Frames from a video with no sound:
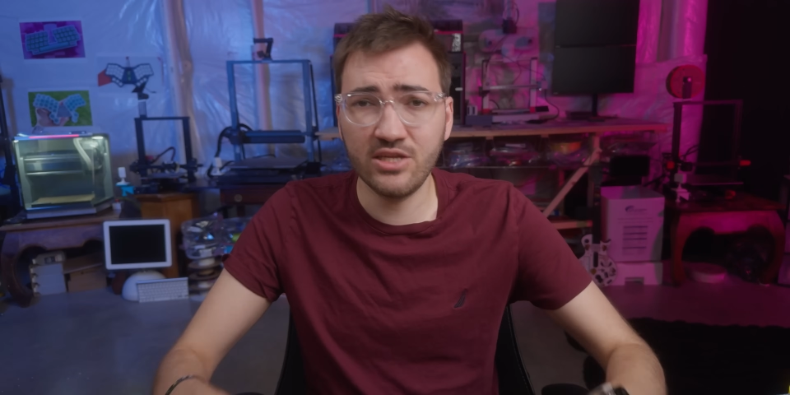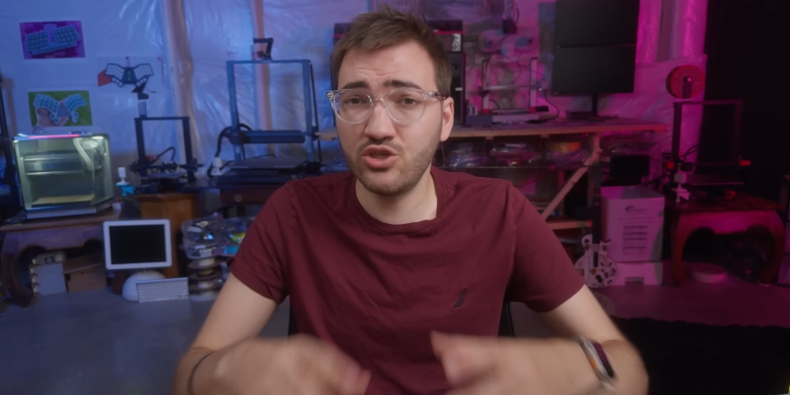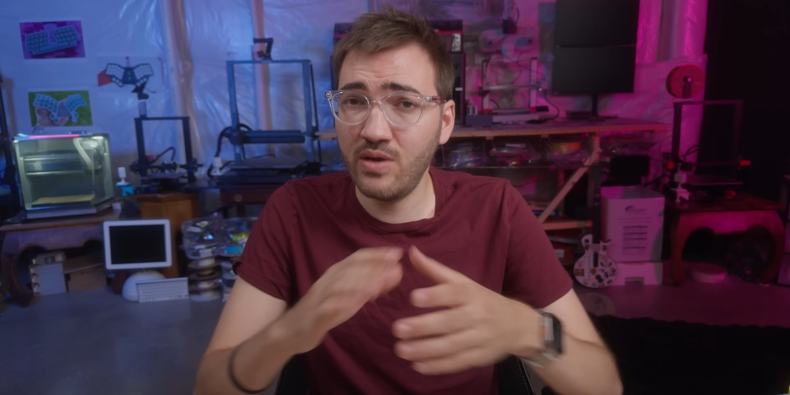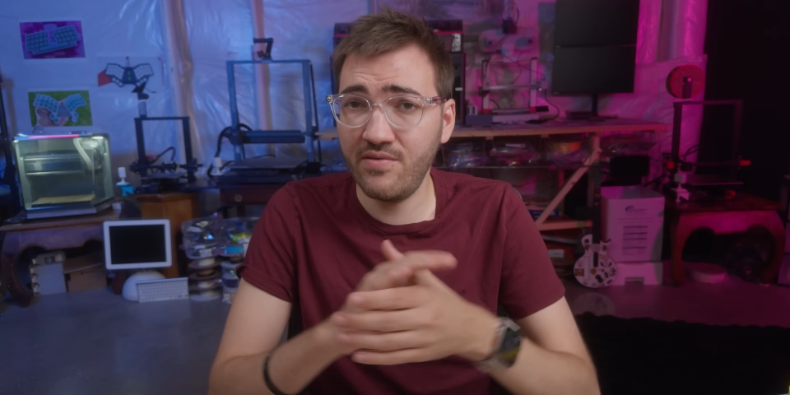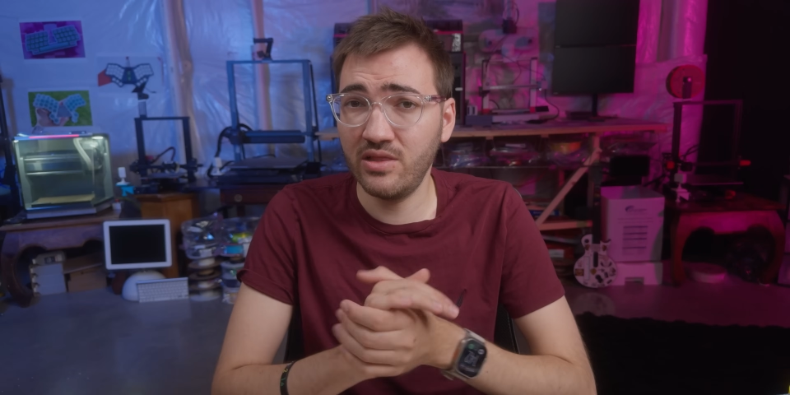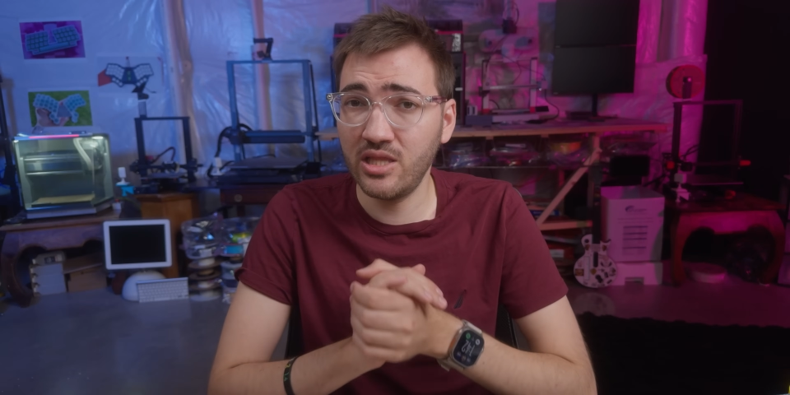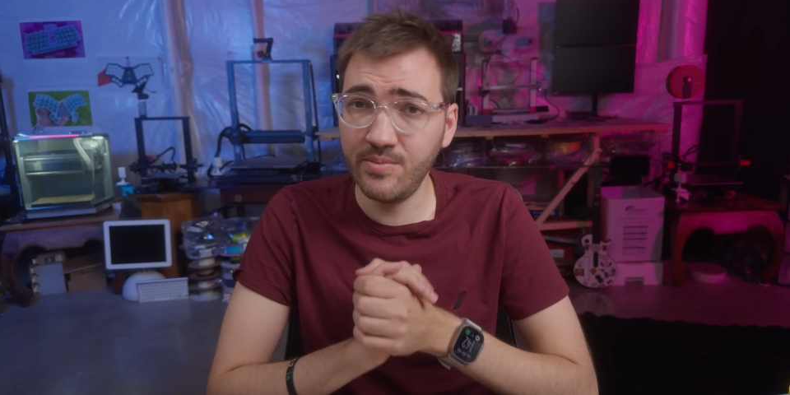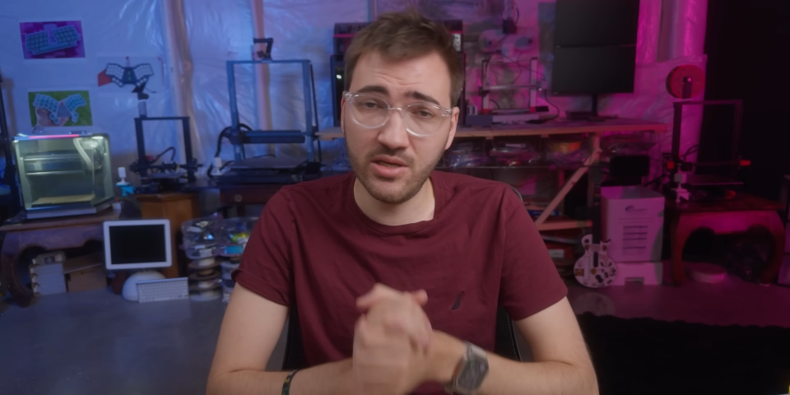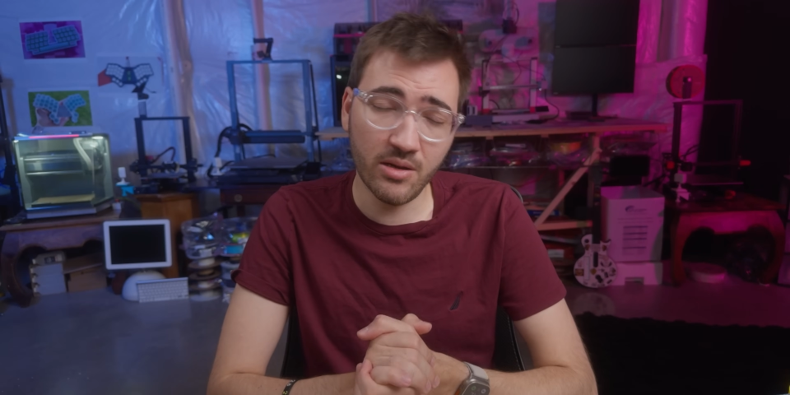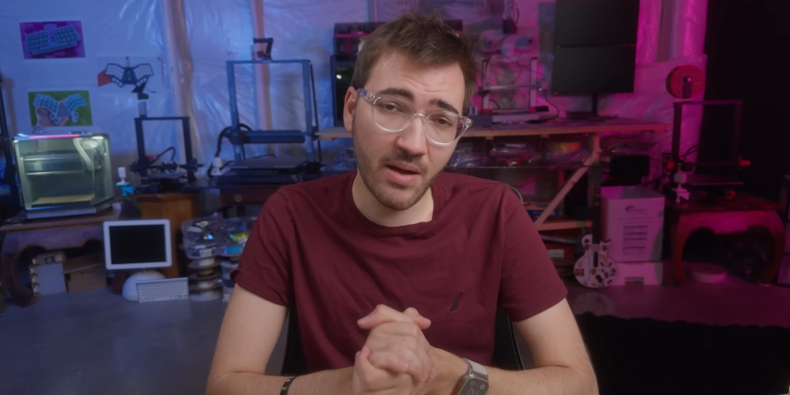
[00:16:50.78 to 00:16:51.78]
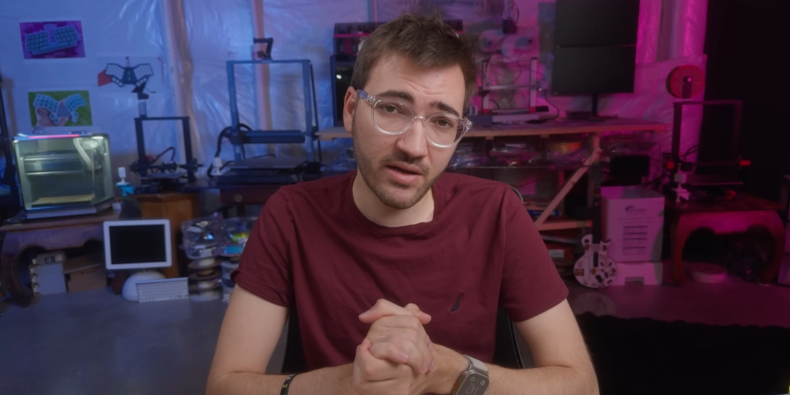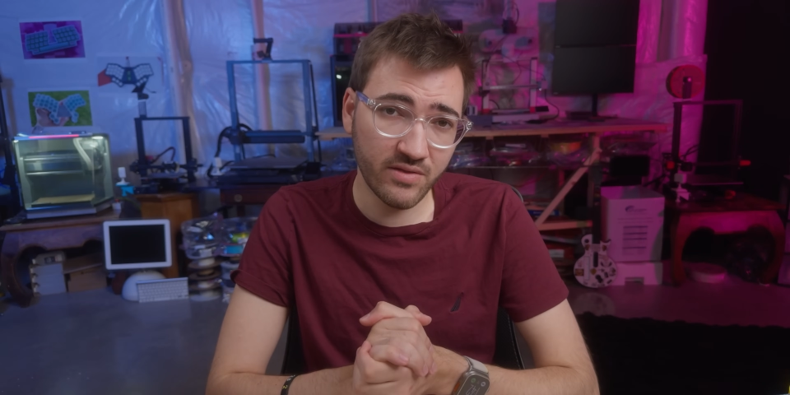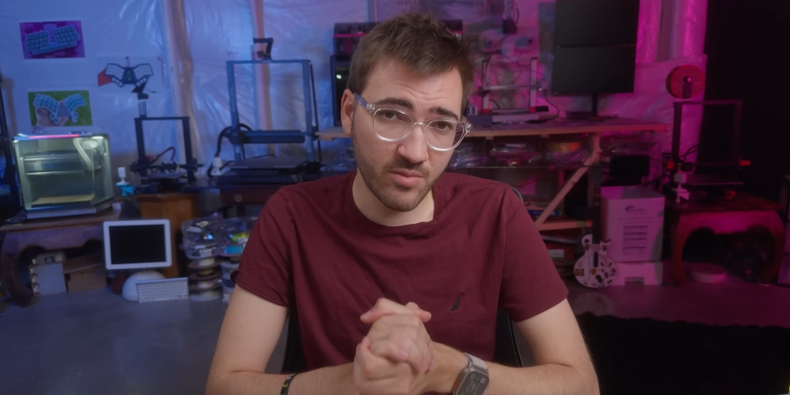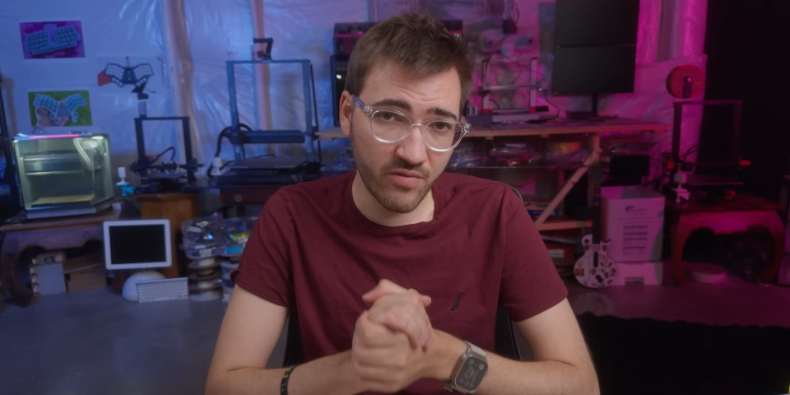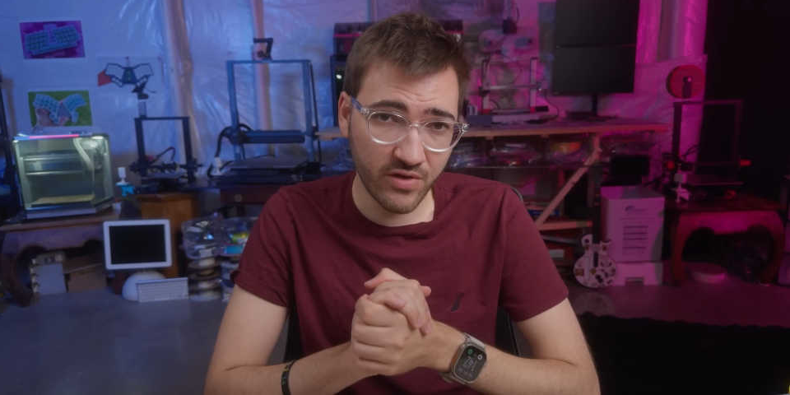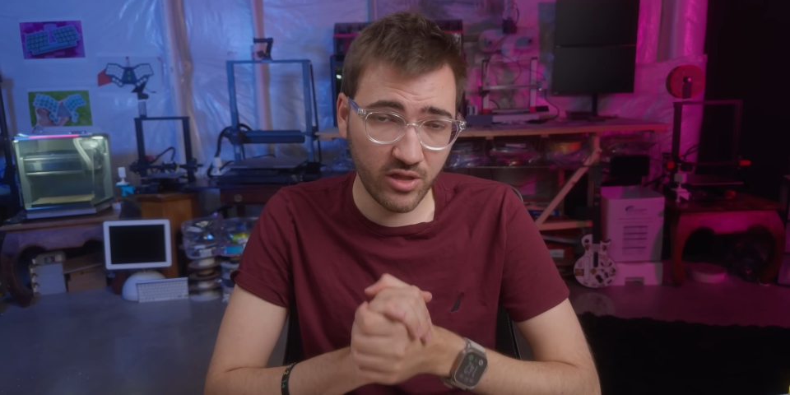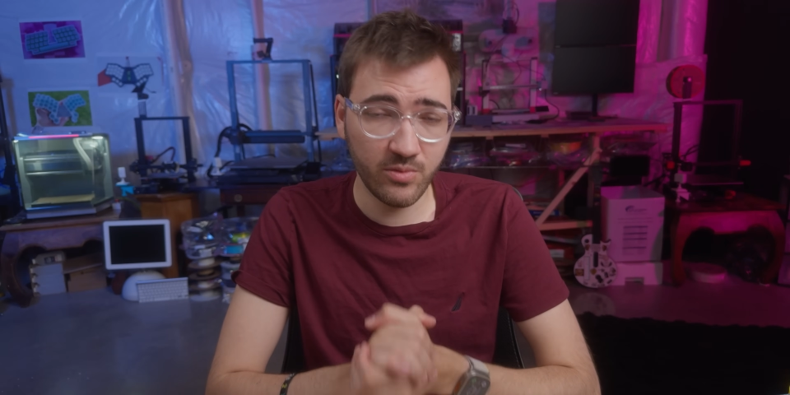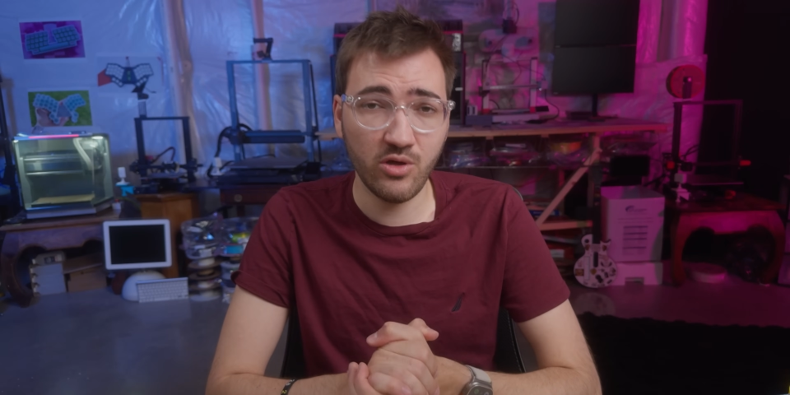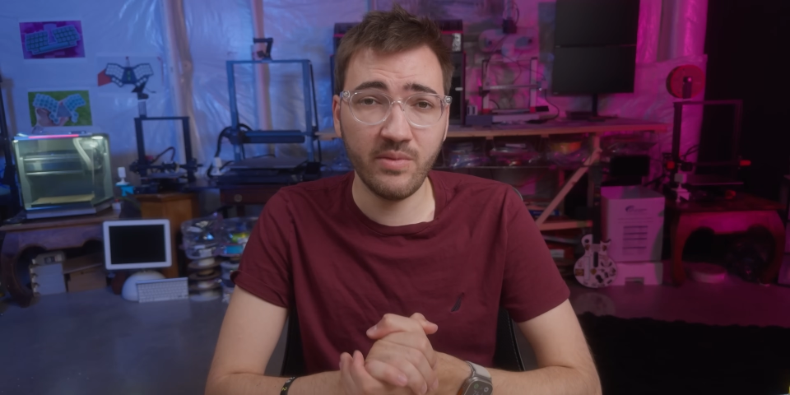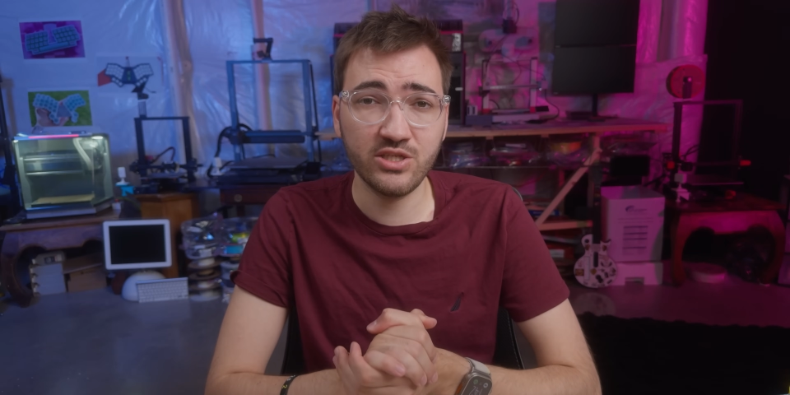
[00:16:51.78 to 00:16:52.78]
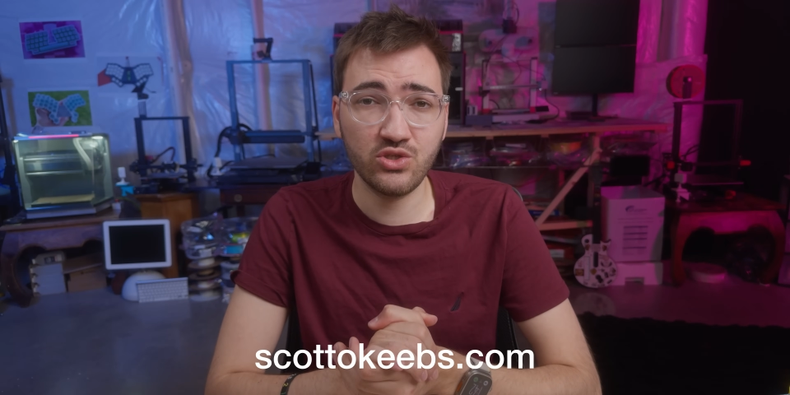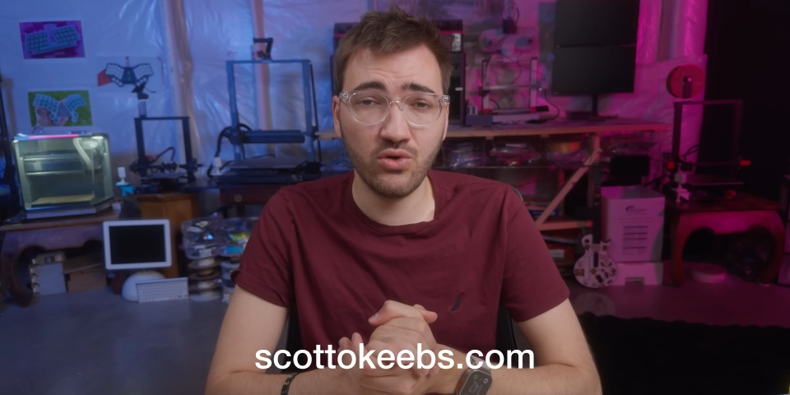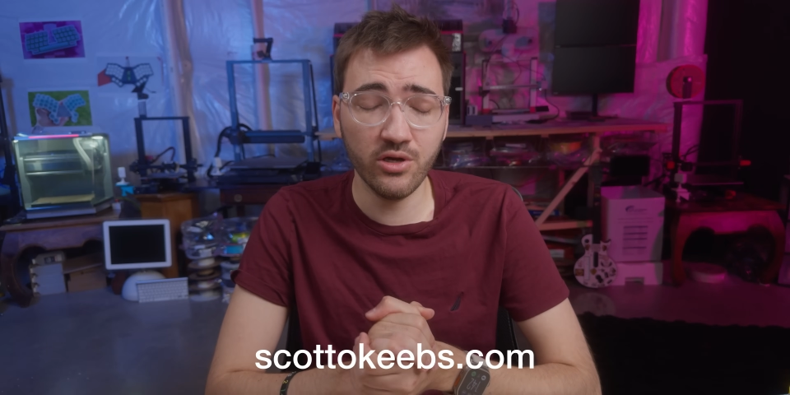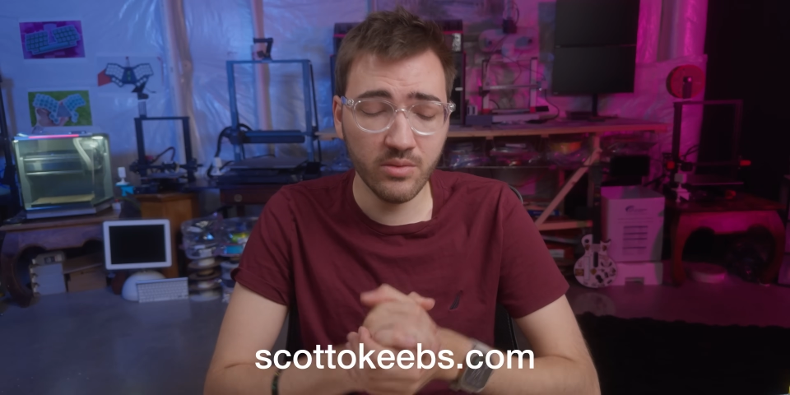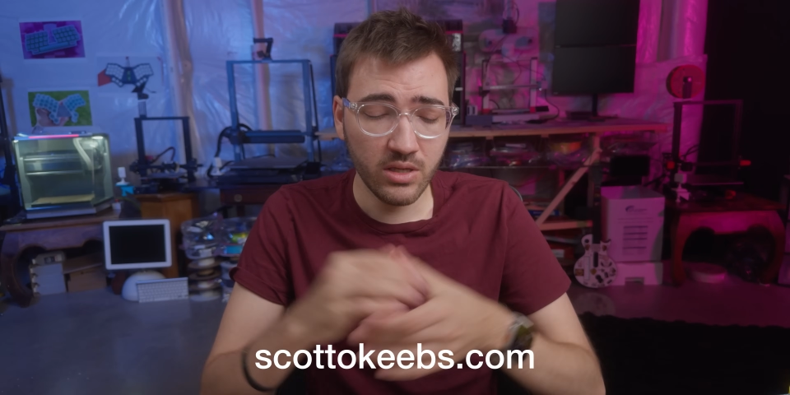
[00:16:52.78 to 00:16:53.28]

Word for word: do have a limited amount of them available on my store.